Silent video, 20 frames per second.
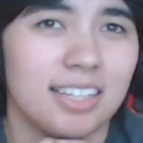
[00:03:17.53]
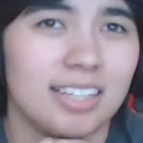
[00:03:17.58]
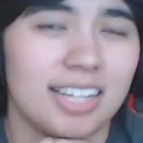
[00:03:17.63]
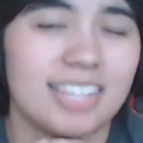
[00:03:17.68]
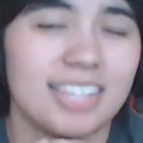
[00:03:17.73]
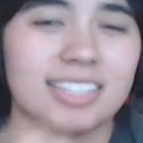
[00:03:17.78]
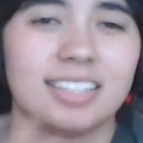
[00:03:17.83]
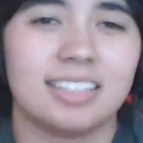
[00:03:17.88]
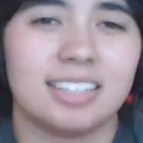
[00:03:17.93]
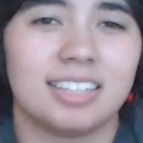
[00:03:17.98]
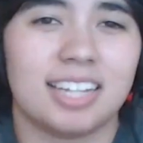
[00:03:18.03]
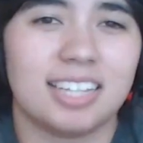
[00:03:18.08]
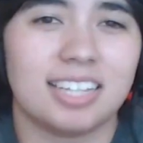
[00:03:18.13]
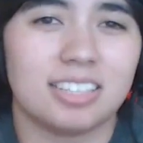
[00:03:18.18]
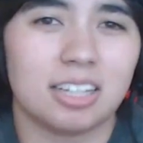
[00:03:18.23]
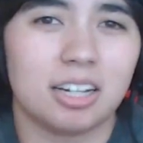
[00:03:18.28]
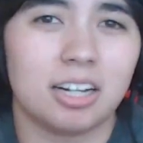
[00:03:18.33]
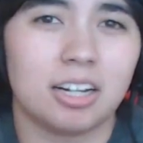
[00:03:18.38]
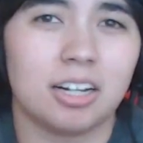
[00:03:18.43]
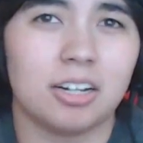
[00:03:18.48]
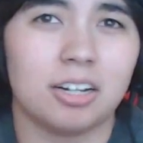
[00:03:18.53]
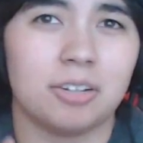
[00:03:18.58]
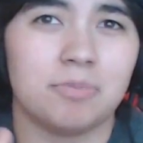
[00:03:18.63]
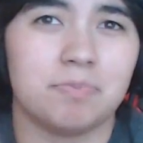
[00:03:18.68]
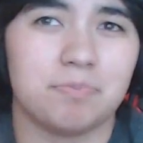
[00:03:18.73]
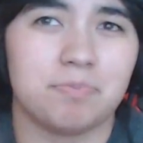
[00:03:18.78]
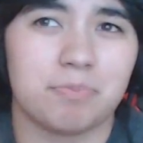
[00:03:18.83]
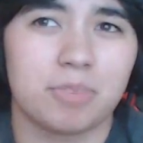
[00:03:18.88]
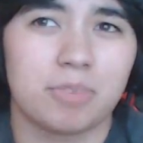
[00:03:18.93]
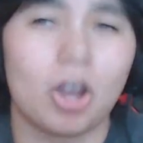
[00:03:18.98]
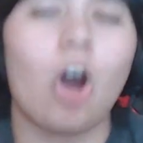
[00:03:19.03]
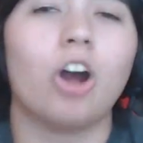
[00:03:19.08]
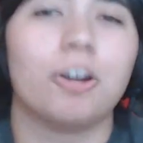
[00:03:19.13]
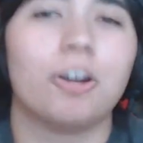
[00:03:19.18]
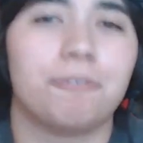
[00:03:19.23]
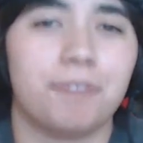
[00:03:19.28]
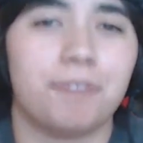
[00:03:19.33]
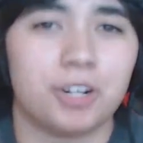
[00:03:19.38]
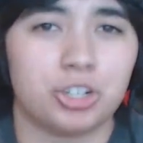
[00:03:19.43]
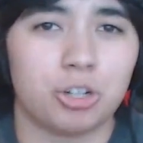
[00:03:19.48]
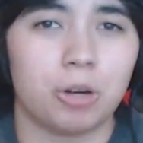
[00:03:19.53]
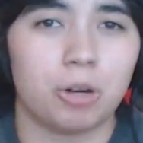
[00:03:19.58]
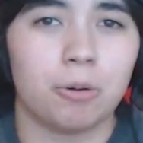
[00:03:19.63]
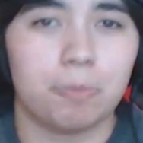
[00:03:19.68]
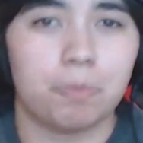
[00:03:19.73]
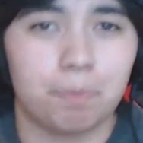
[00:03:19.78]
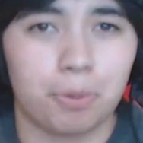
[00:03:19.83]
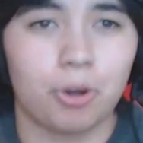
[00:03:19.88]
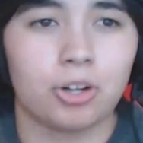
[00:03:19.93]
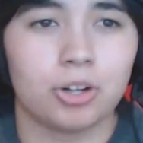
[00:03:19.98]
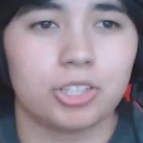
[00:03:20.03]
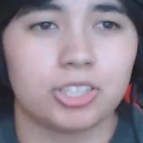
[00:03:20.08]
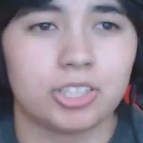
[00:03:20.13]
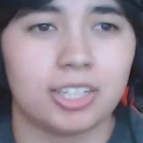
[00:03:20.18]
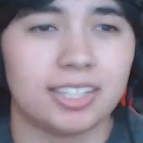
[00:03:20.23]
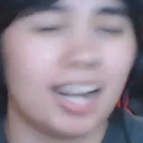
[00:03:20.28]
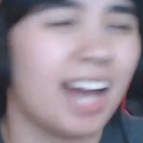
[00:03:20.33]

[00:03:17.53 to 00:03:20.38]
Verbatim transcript: he's a he's a um, artificial person.